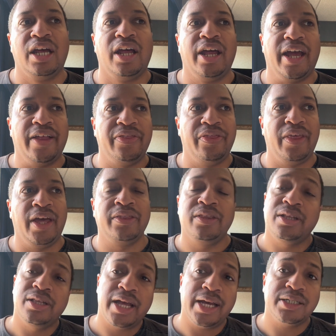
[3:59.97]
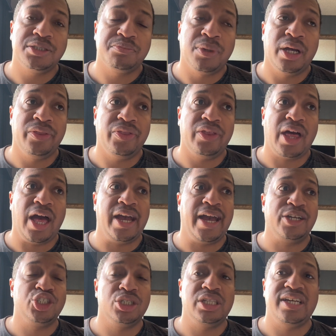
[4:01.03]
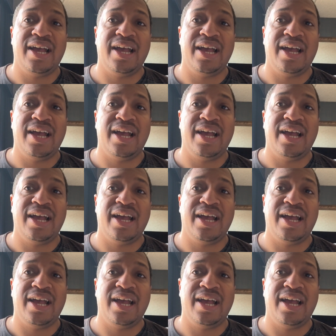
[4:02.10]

And then the next month, I actually